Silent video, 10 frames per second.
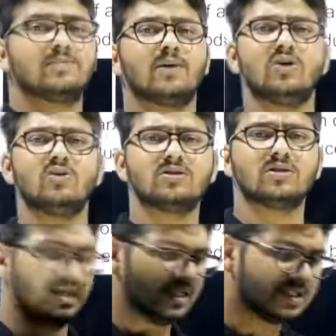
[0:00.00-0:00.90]
is
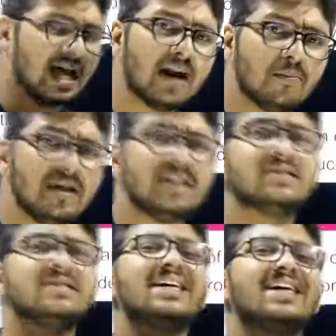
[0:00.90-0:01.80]
produced, that
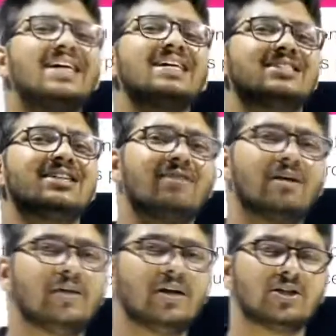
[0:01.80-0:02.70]
means there is a
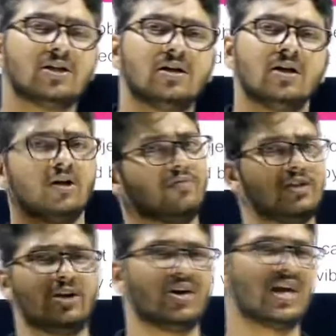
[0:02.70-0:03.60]
vibration.
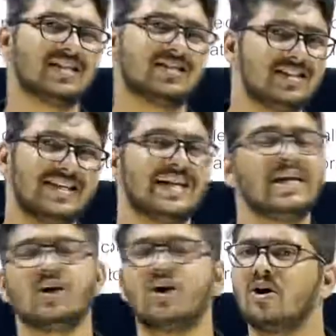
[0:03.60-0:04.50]
Whether you can see
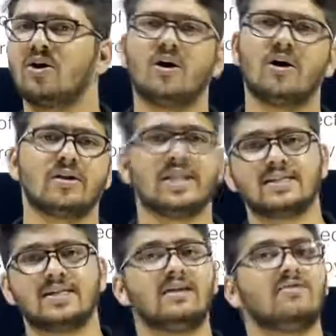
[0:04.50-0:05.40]
it or not,
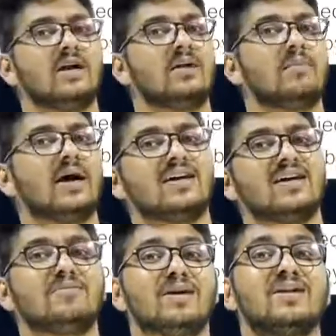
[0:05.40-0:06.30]
that's a different
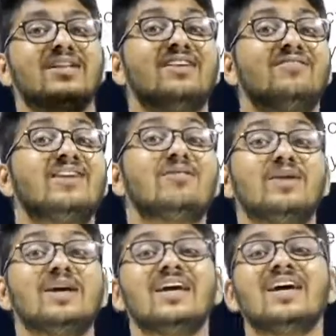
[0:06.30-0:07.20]
matter, but there will
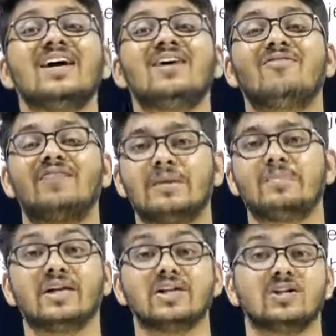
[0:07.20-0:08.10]
be
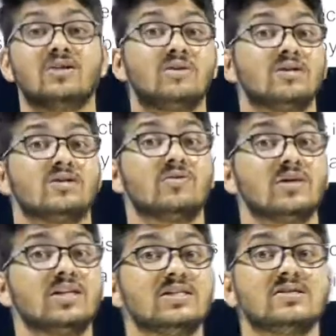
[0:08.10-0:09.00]
vibration when
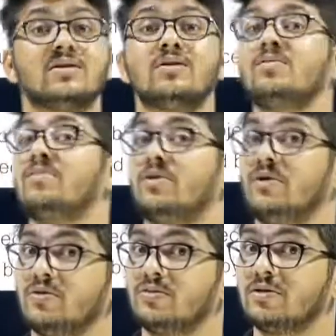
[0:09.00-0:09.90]
sound is
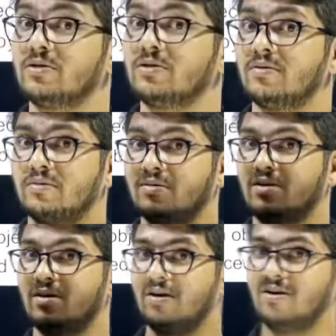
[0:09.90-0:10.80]
produced.
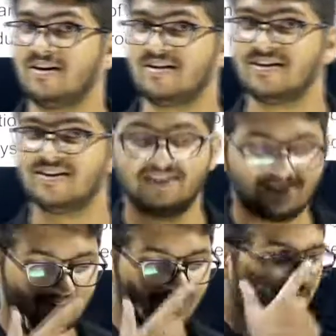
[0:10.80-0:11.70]
Good?
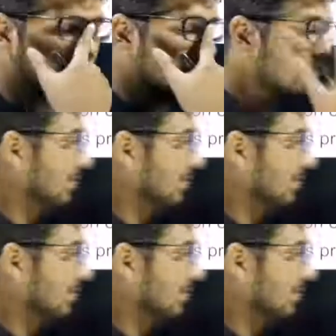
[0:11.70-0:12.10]
Okay,